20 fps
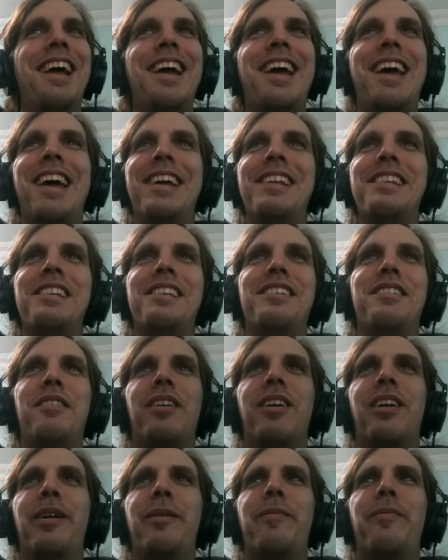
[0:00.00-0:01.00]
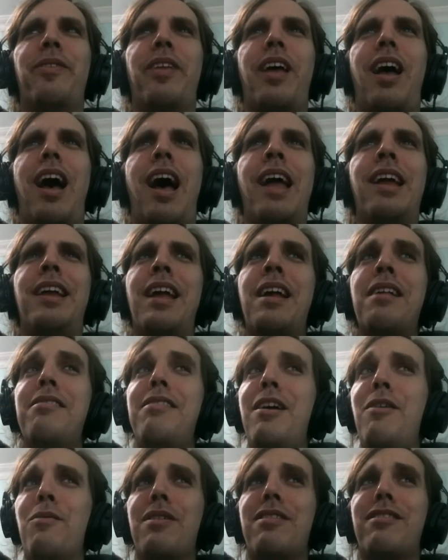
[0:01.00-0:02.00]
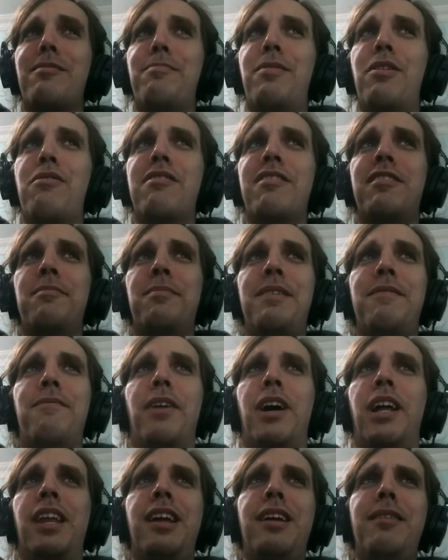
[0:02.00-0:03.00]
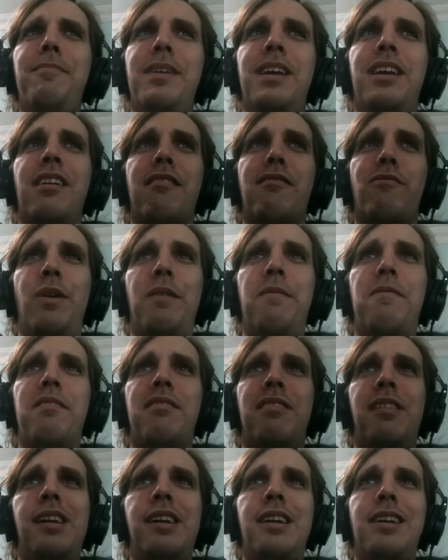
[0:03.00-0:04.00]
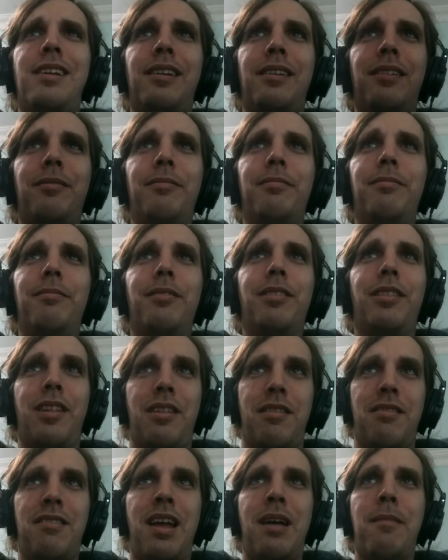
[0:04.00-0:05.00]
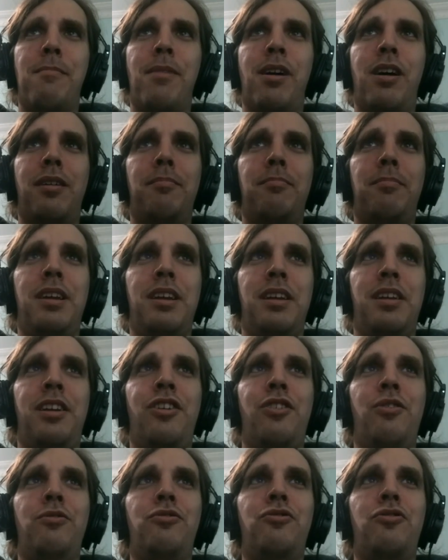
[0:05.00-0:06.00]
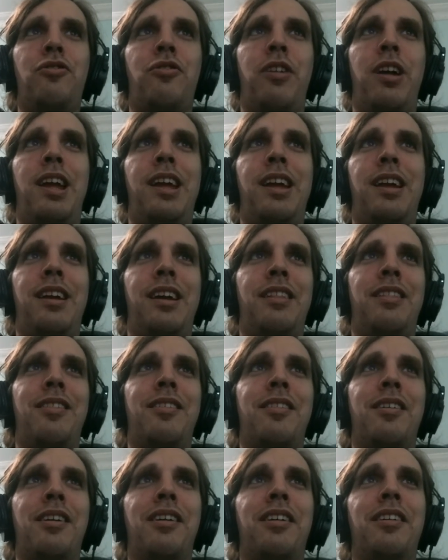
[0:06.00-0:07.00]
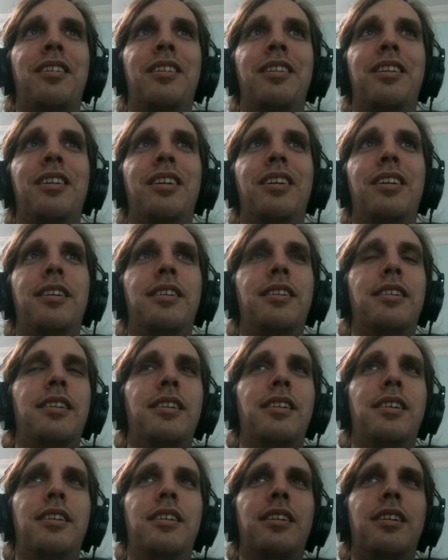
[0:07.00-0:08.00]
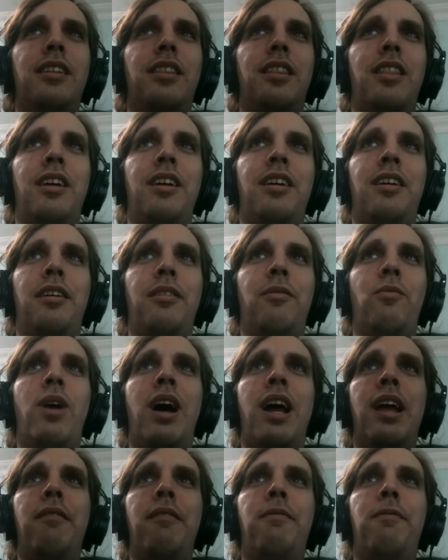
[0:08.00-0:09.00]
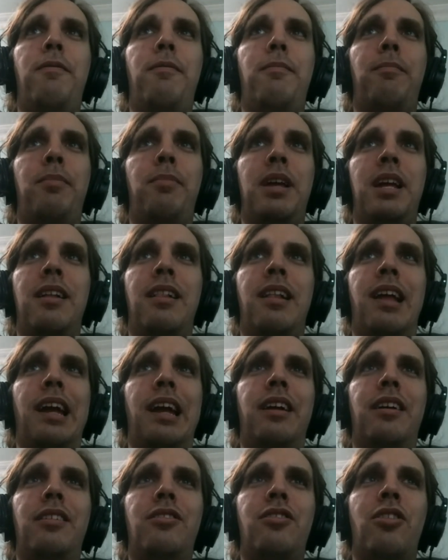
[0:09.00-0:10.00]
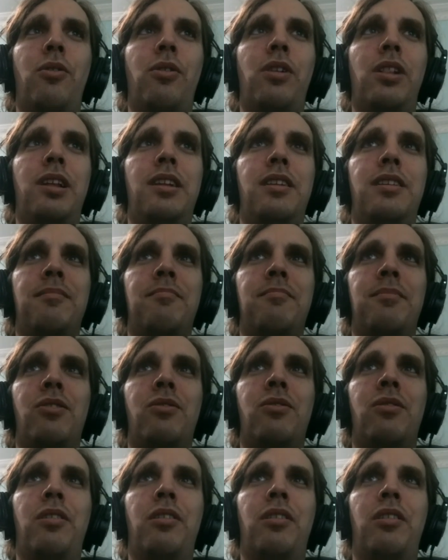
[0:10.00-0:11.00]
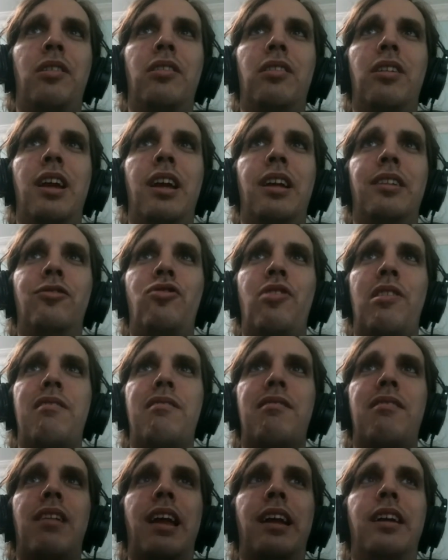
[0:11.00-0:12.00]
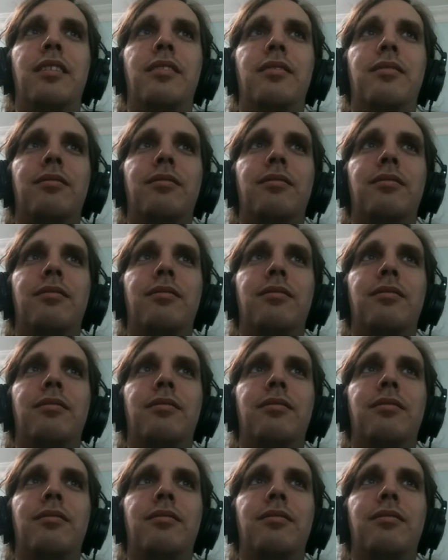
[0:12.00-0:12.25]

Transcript: And I guess that was supposed to be funny because we've seen the stepmom be a huge crank and the wife be like totally demure and just like